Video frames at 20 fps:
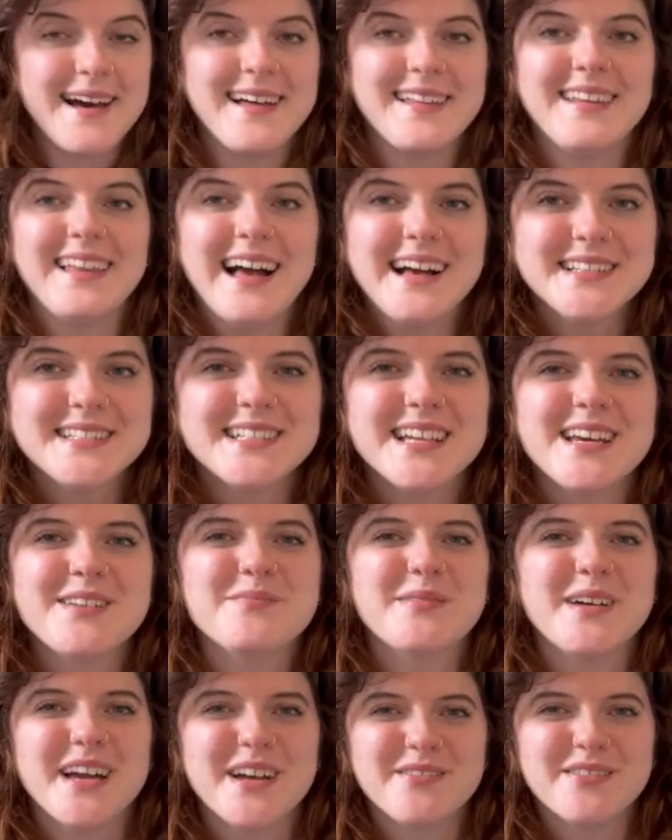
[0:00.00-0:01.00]
Last
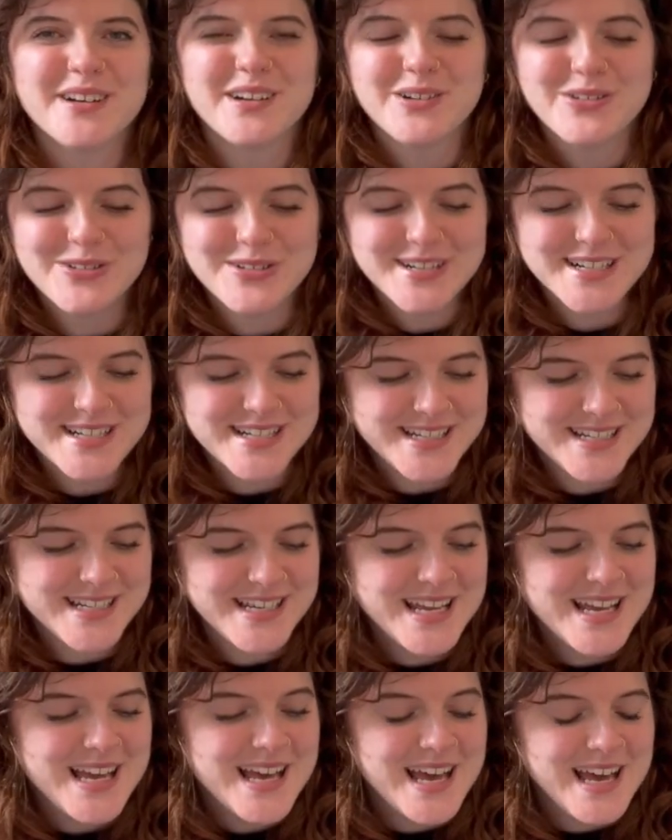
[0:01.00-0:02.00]
time I
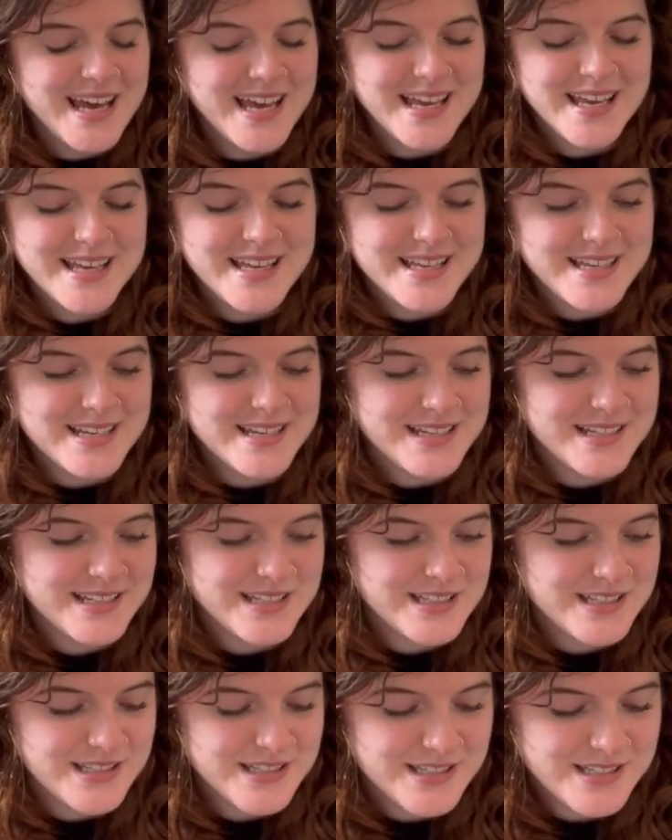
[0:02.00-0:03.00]
recorded, I had
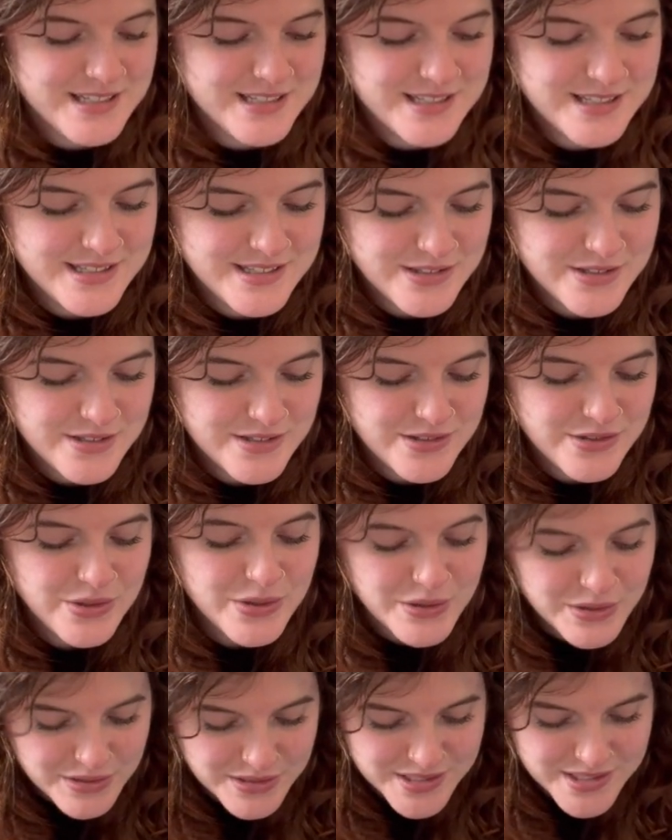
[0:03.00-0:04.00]

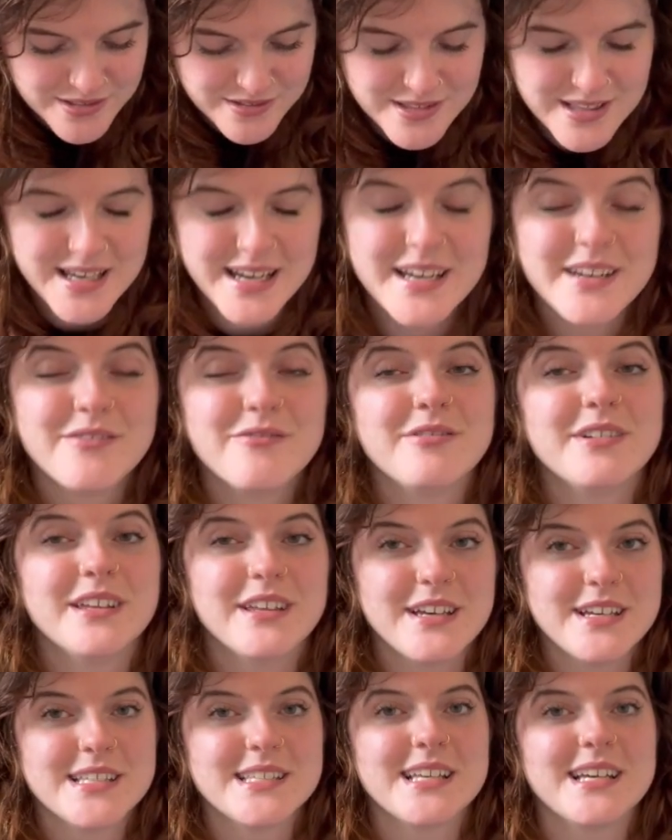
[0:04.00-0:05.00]
told you that I
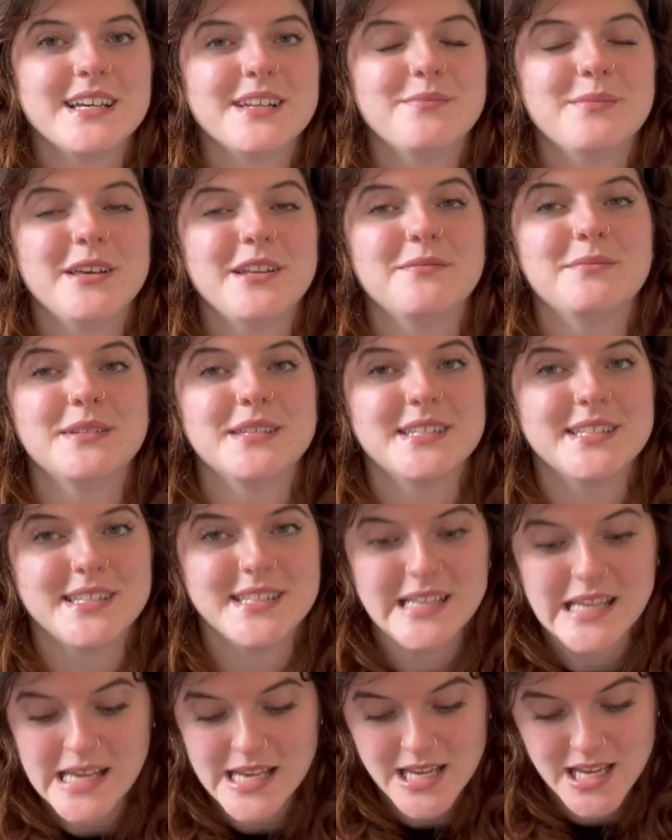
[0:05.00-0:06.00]
realized that I had made a
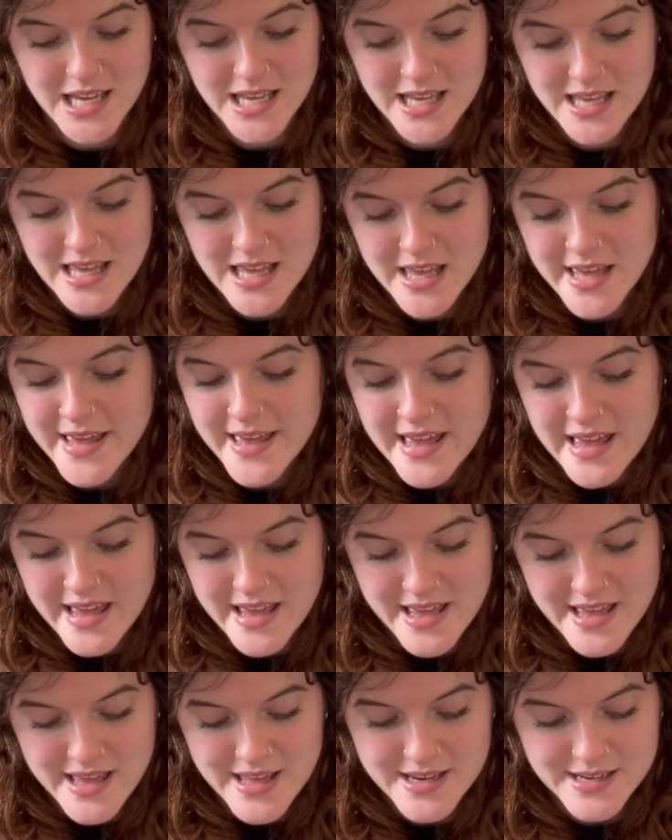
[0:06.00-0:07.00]
mistake.
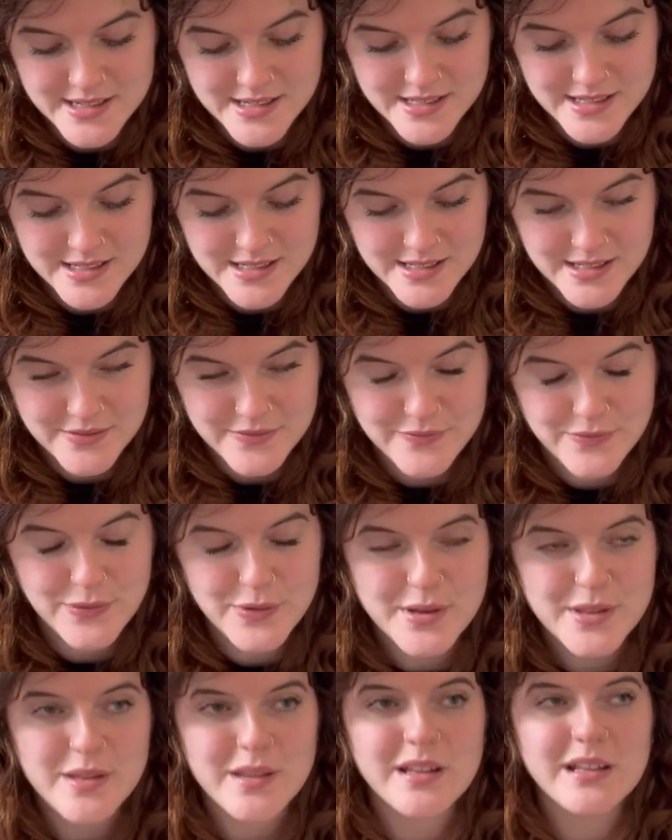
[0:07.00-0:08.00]
And
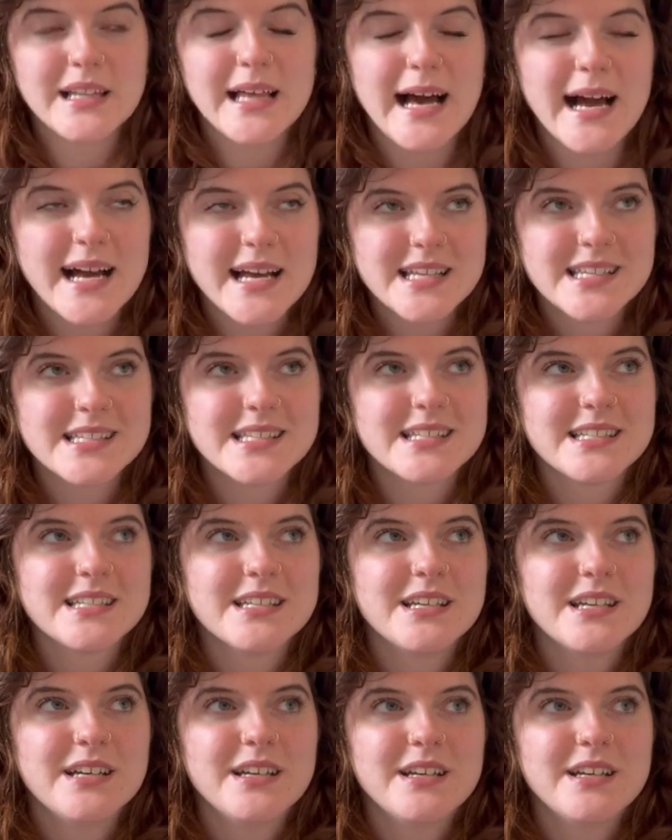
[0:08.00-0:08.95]
for the last